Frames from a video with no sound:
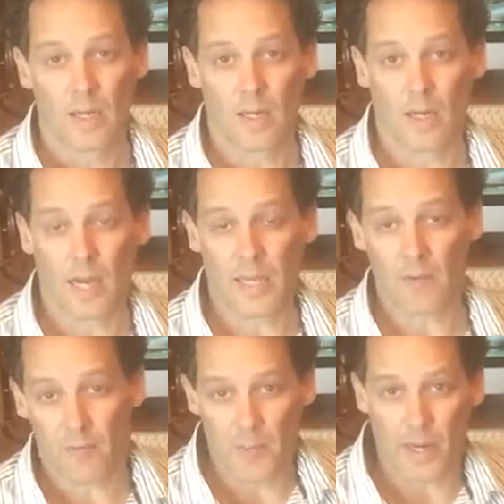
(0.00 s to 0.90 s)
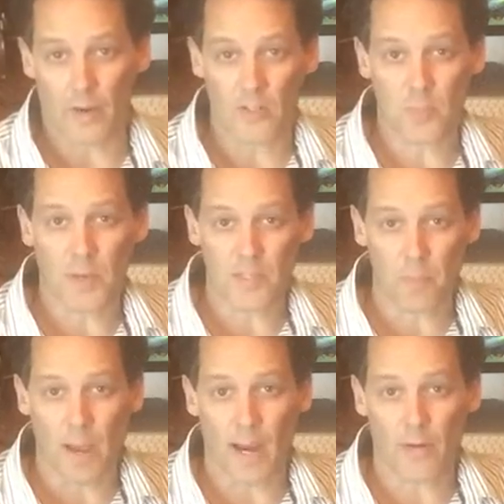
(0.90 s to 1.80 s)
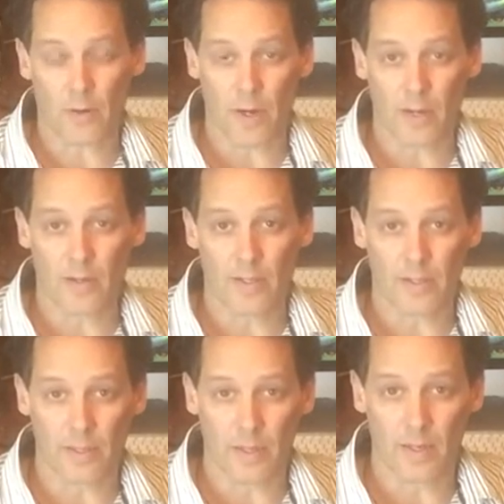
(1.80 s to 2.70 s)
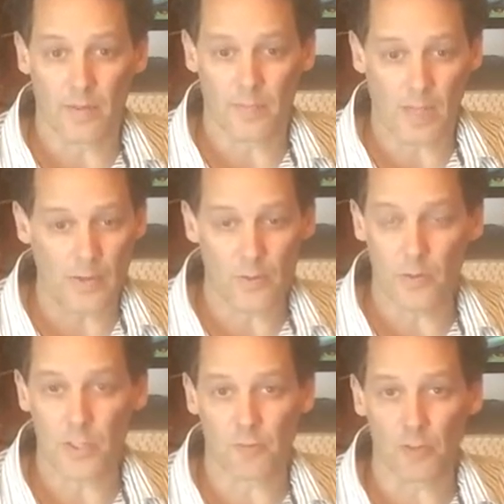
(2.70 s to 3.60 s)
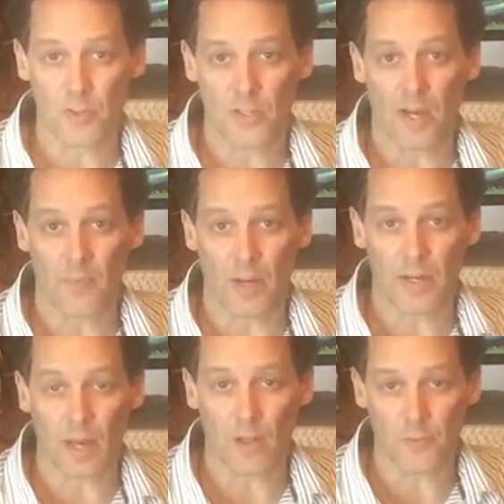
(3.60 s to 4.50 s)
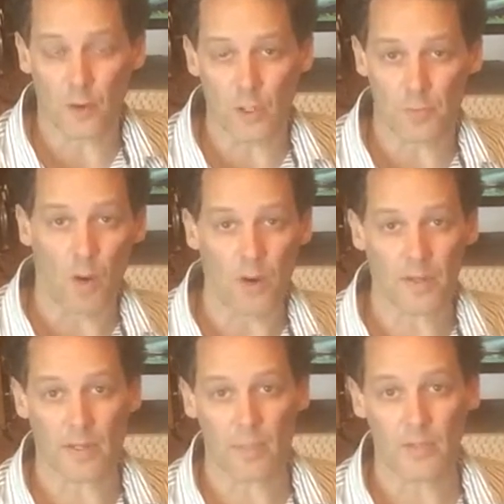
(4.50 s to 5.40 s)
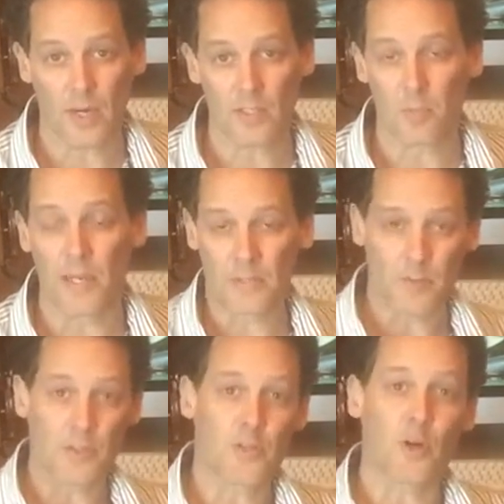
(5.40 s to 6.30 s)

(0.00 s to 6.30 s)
uh, I came from an aerospace background and uh, I do this full time right now as far as marketing, but touch base with us.